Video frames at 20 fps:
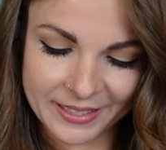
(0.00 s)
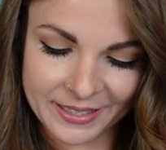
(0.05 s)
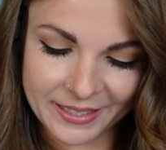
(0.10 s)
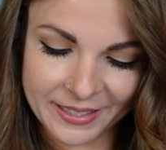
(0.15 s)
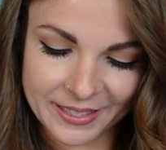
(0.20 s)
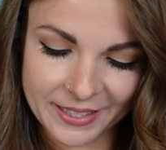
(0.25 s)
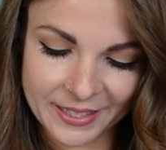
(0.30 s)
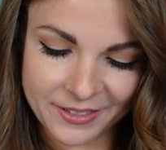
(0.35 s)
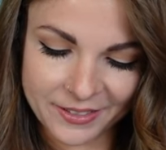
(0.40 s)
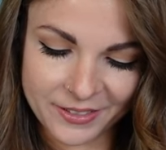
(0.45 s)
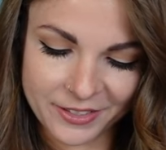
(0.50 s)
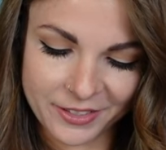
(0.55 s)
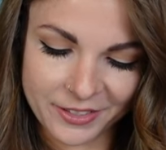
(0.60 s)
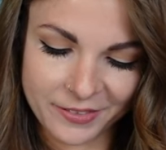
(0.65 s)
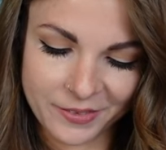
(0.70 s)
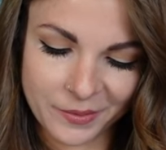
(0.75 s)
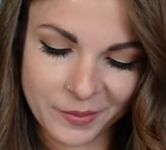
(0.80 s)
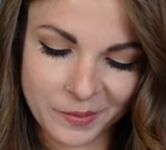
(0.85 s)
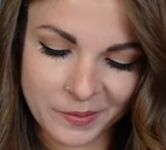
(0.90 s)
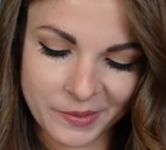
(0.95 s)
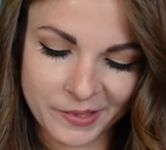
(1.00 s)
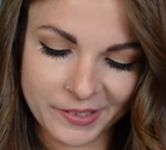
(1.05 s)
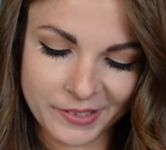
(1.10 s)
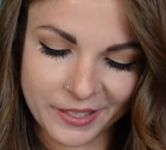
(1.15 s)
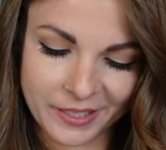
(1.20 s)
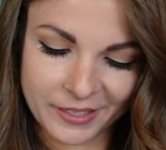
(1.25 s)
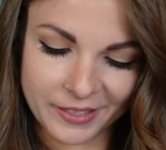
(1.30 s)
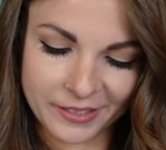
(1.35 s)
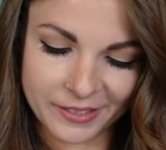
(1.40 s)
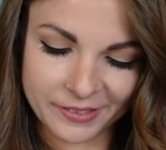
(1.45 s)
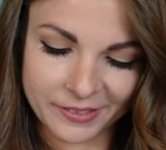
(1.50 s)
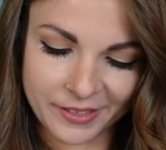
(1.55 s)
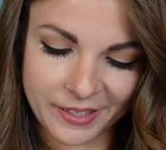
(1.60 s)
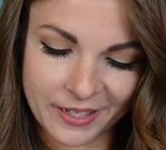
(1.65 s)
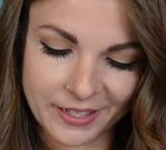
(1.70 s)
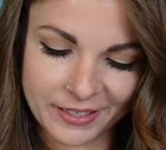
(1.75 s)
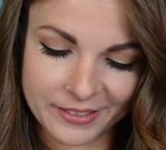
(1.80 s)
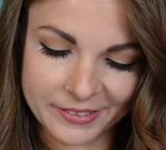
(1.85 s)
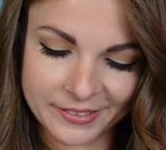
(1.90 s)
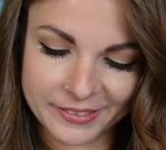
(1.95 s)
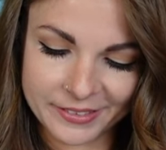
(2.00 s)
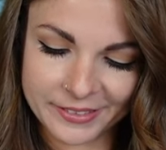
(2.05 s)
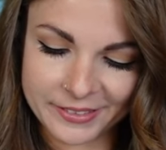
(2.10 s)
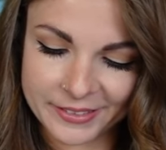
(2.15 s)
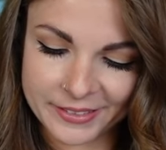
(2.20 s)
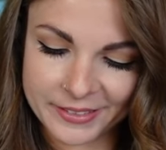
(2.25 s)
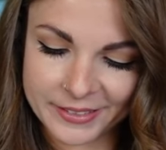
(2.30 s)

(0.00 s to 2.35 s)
Yeah, I don't know if I'm going to be selling these guys.